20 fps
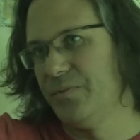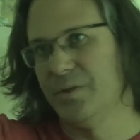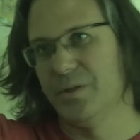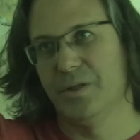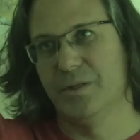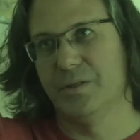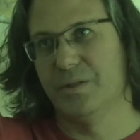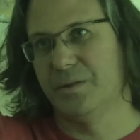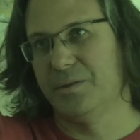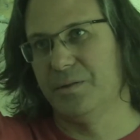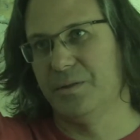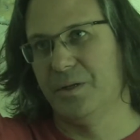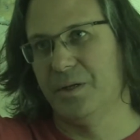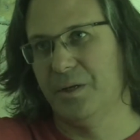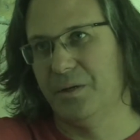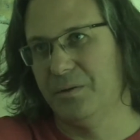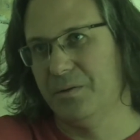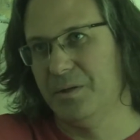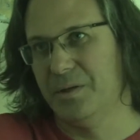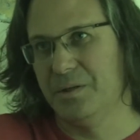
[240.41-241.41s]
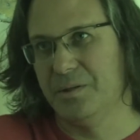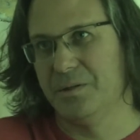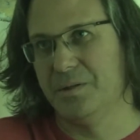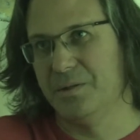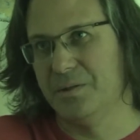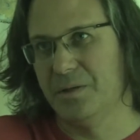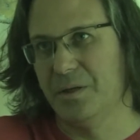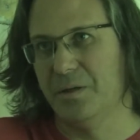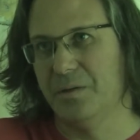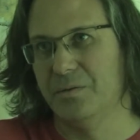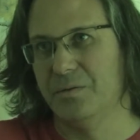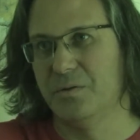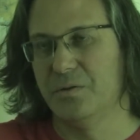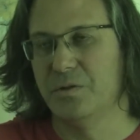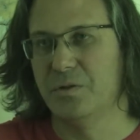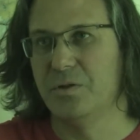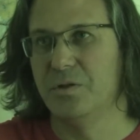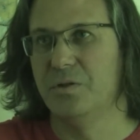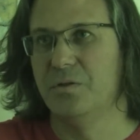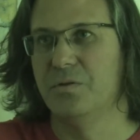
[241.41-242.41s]
it doesn't care that it's a
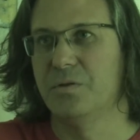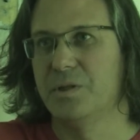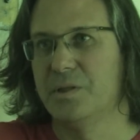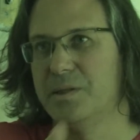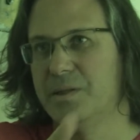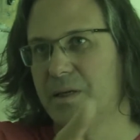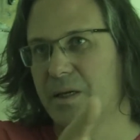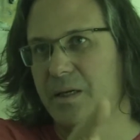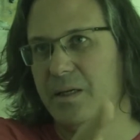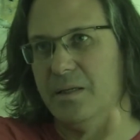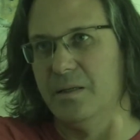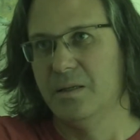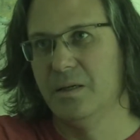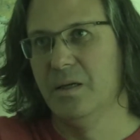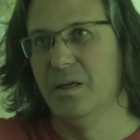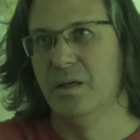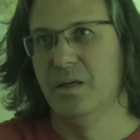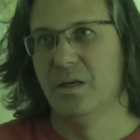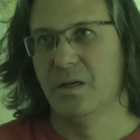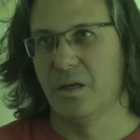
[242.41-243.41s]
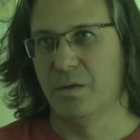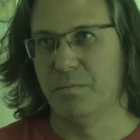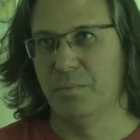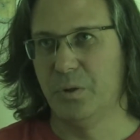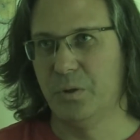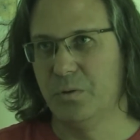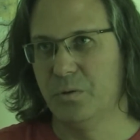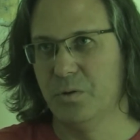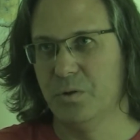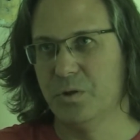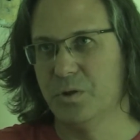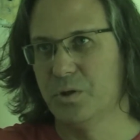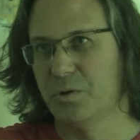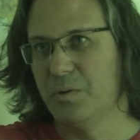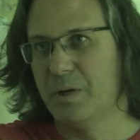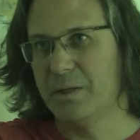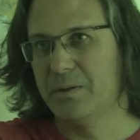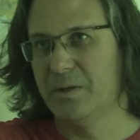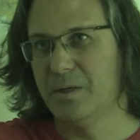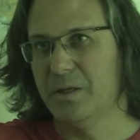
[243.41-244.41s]
sound. You could say, computer,
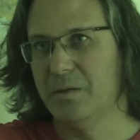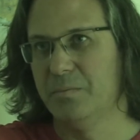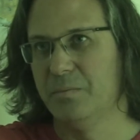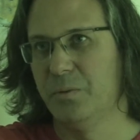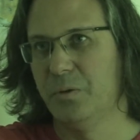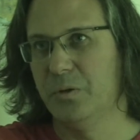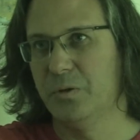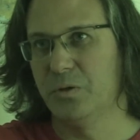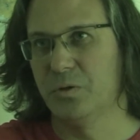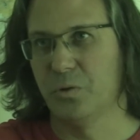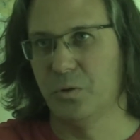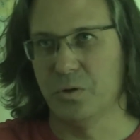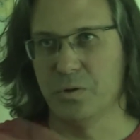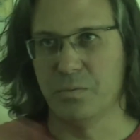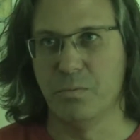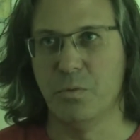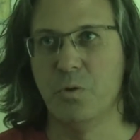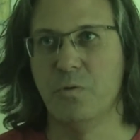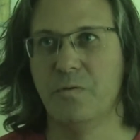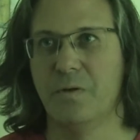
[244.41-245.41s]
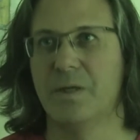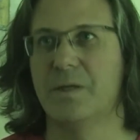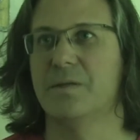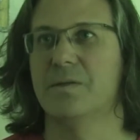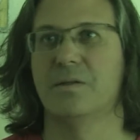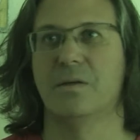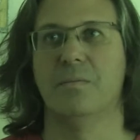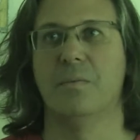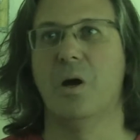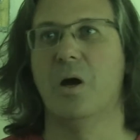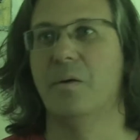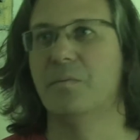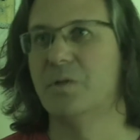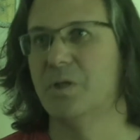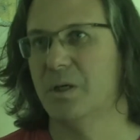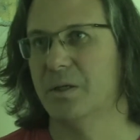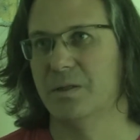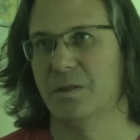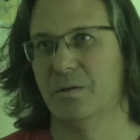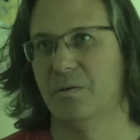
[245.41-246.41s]
direct the input towards moving some
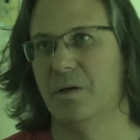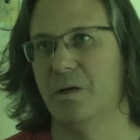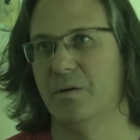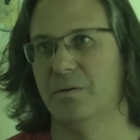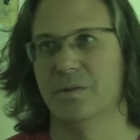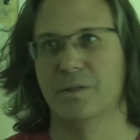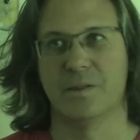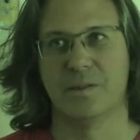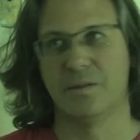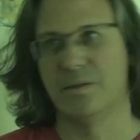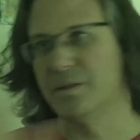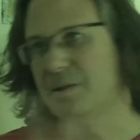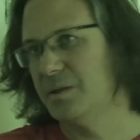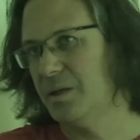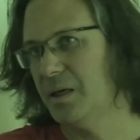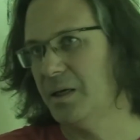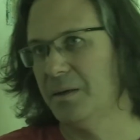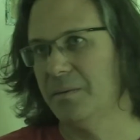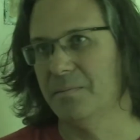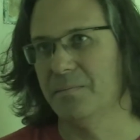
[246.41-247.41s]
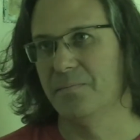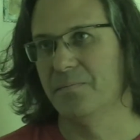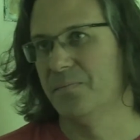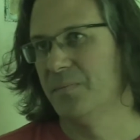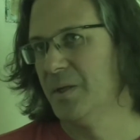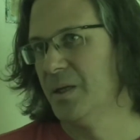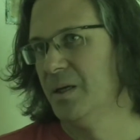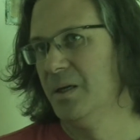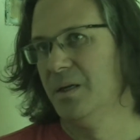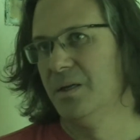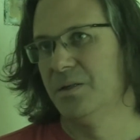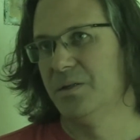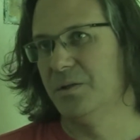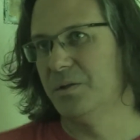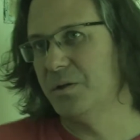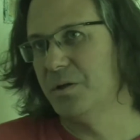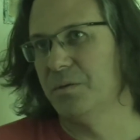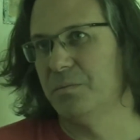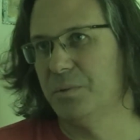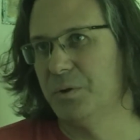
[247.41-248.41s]
object around. It's the same to
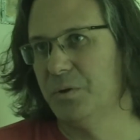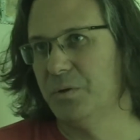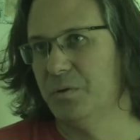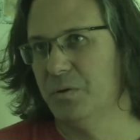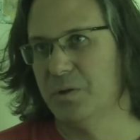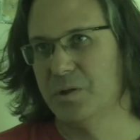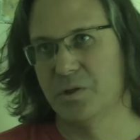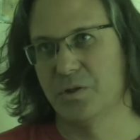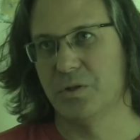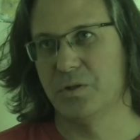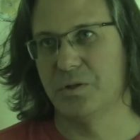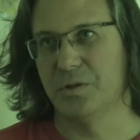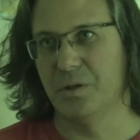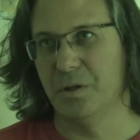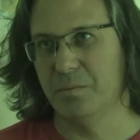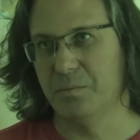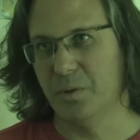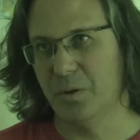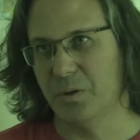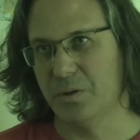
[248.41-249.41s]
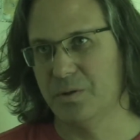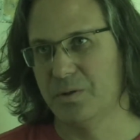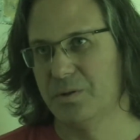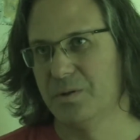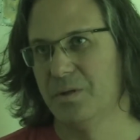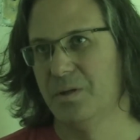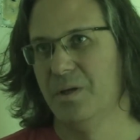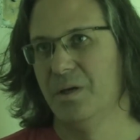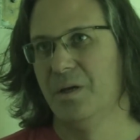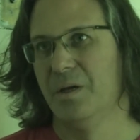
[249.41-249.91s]
the computer. It's just numbers